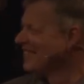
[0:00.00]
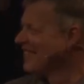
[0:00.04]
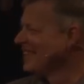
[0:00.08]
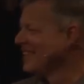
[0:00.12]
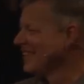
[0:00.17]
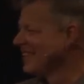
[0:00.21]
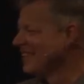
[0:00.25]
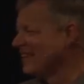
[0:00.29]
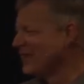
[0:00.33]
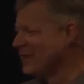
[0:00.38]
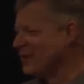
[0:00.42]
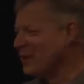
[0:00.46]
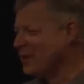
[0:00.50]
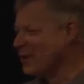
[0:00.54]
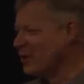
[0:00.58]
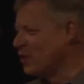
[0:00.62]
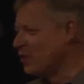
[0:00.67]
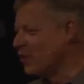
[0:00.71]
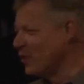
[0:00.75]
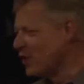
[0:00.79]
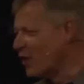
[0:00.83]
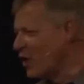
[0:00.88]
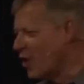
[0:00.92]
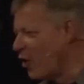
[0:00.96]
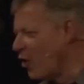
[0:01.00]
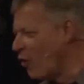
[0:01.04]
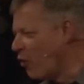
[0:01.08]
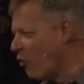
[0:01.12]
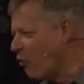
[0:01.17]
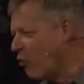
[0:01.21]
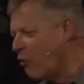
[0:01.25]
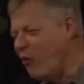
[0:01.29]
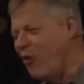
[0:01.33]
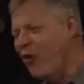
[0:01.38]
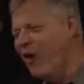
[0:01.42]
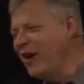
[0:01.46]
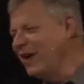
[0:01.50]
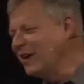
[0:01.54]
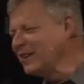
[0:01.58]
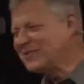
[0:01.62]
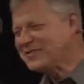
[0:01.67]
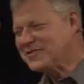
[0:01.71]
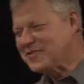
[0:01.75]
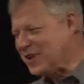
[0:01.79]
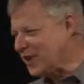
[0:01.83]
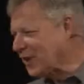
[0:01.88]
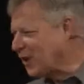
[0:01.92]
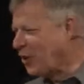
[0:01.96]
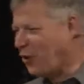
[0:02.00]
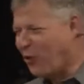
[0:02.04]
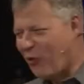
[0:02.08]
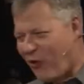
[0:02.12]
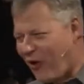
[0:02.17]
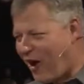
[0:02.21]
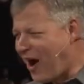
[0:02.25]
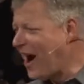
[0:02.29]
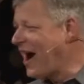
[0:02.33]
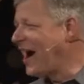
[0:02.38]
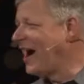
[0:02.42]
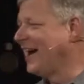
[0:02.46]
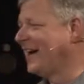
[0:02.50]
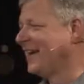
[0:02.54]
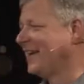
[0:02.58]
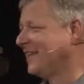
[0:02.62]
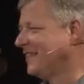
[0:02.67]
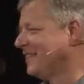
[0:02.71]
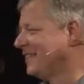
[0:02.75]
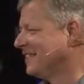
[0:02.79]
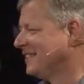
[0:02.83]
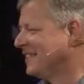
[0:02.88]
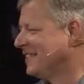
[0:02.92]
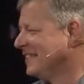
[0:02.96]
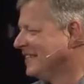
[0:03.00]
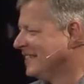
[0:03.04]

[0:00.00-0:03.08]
Yeah, there you go. Once in a while,